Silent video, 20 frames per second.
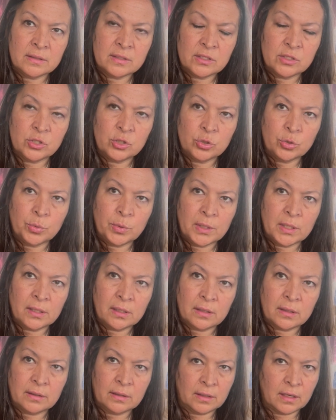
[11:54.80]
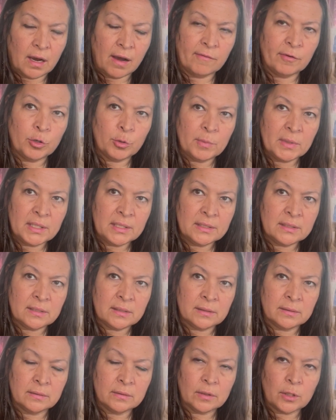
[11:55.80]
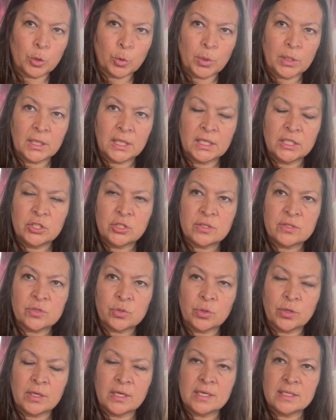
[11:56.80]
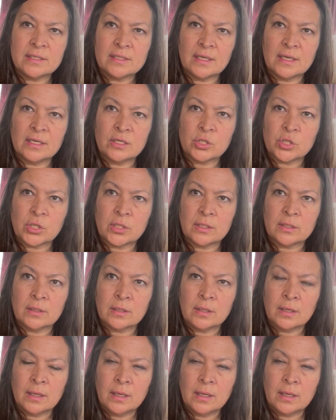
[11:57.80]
to do with government, a religious organization,